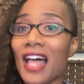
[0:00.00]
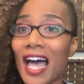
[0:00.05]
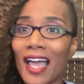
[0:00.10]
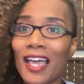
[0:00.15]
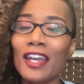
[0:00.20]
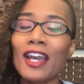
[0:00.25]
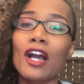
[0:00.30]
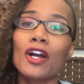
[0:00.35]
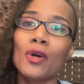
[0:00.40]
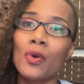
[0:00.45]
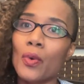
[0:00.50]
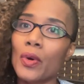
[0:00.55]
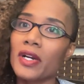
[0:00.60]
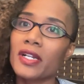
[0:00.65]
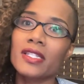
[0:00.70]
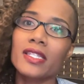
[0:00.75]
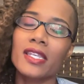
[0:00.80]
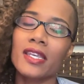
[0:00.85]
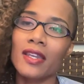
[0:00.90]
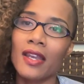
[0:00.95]
that in our
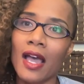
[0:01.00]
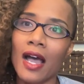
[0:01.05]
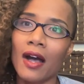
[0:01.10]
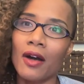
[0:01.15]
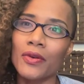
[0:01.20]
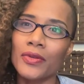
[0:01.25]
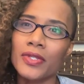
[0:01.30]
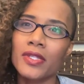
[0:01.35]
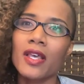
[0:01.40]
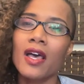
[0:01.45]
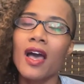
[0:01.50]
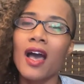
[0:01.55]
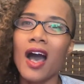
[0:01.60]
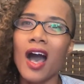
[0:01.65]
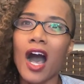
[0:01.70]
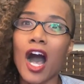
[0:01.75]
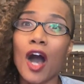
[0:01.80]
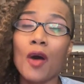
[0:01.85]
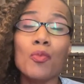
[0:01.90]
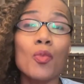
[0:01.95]
quarantine house.
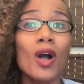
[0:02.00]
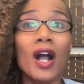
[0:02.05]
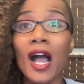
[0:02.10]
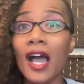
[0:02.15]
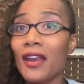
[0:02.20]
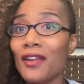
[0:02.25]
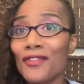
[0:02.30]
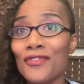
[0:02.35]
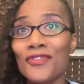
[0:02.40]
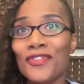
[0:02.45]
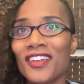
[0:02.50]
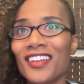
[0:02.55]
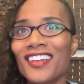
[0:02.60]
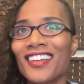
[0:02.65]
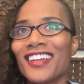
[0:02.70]
What kind of